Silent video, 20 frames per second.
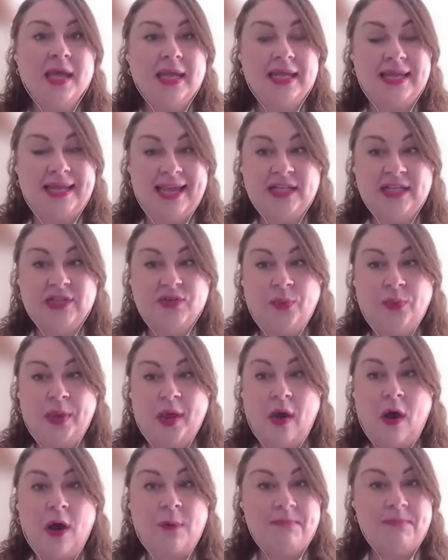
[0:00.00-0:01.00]
Yes,
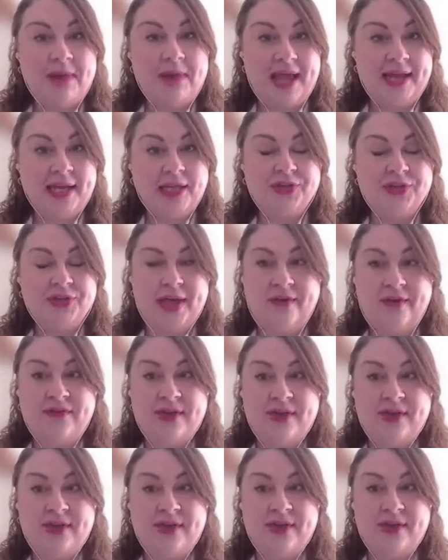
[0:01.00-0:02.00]
we are planning to have
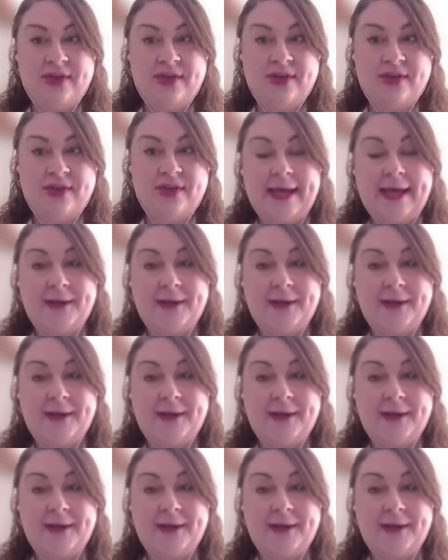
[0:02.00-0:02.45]
another